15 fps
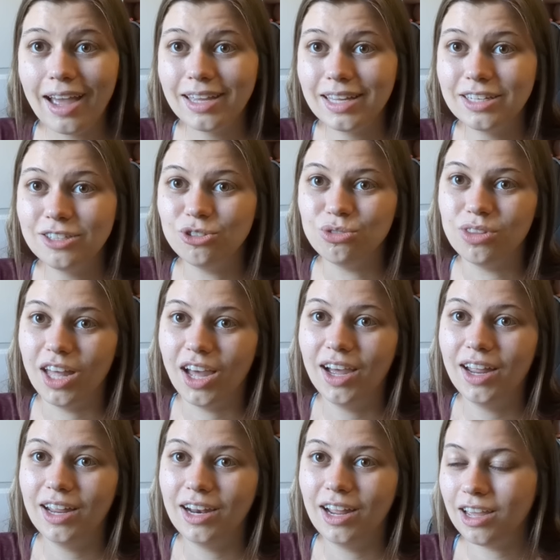I can do
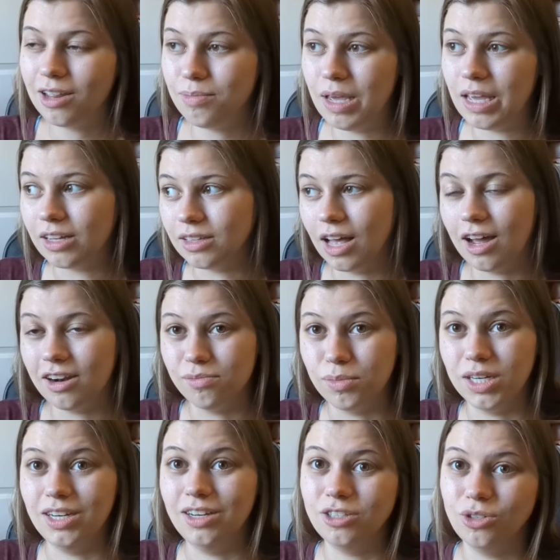that, and I can make a lot of
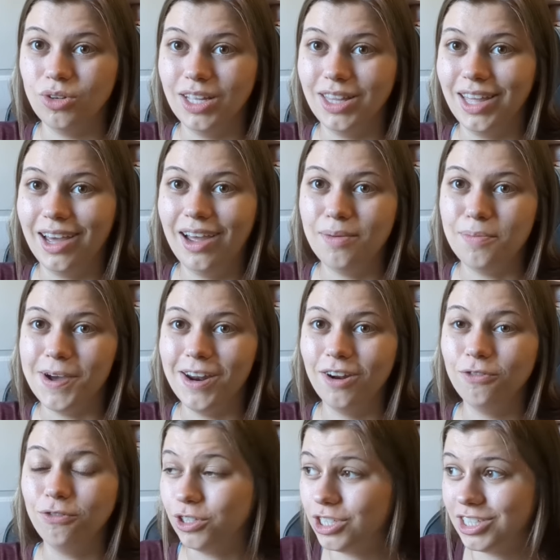money doing that. But
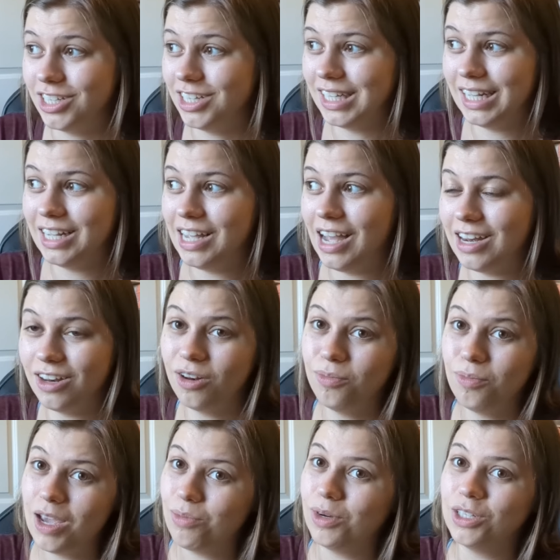unfortunately, I didn't
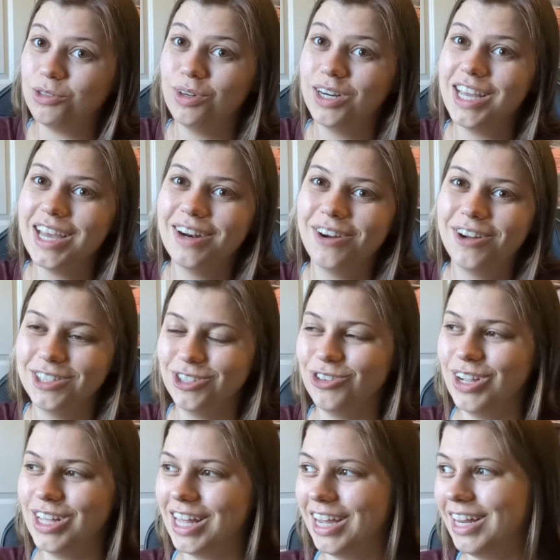make much money at all
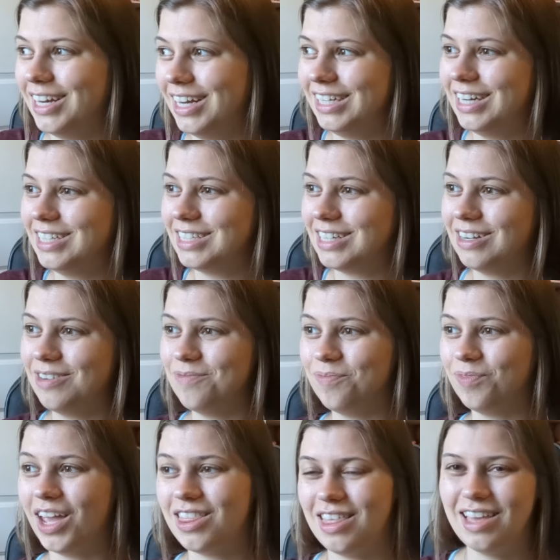doing that. And
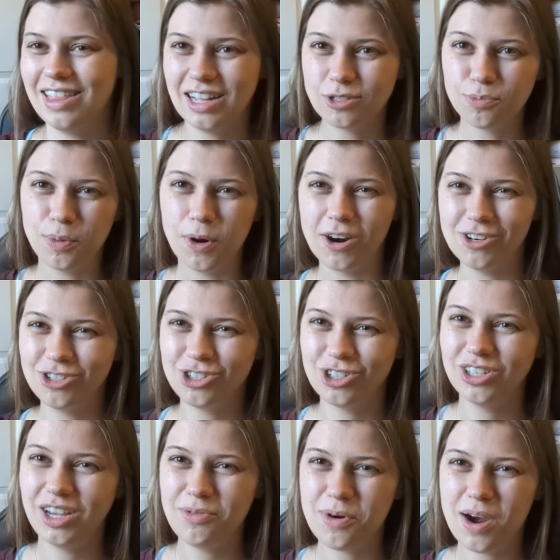I think that's
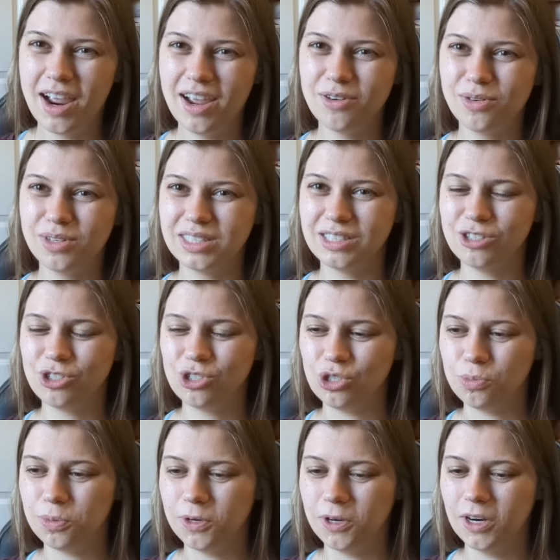partially why I wasn't
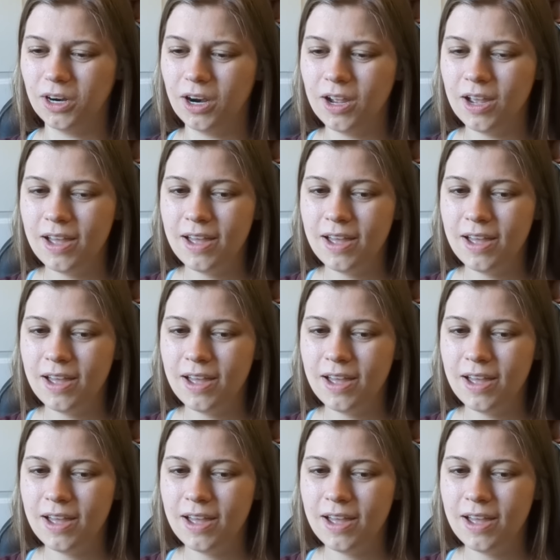super,